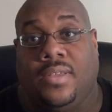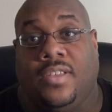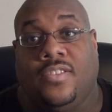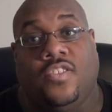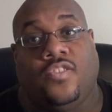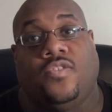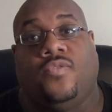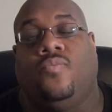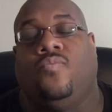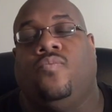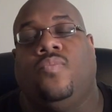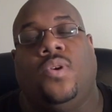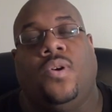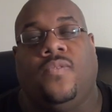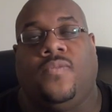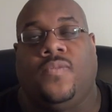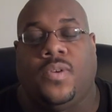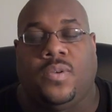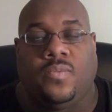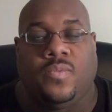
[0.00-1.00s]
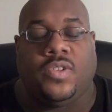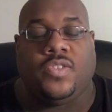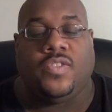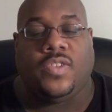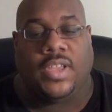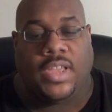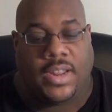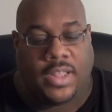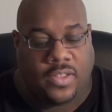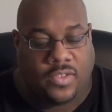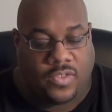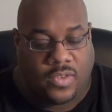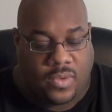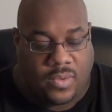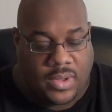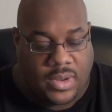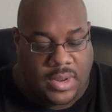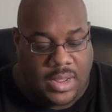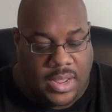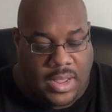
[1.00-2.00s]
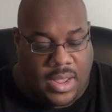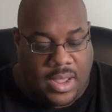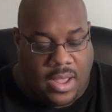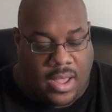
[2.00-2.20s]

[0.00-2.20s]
because it's real fun once you get into it.